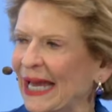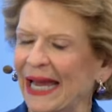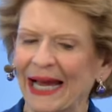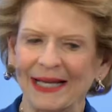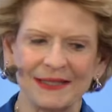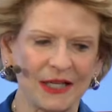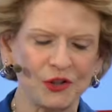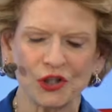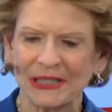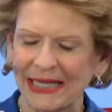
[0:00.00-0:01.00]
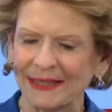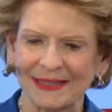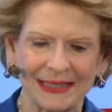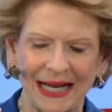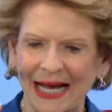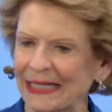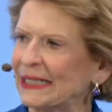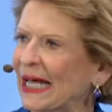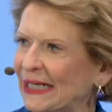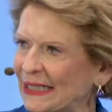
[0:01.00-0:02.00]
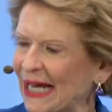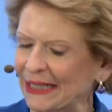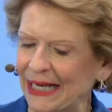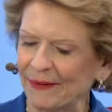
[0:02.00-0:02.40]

and just it's on and on and on.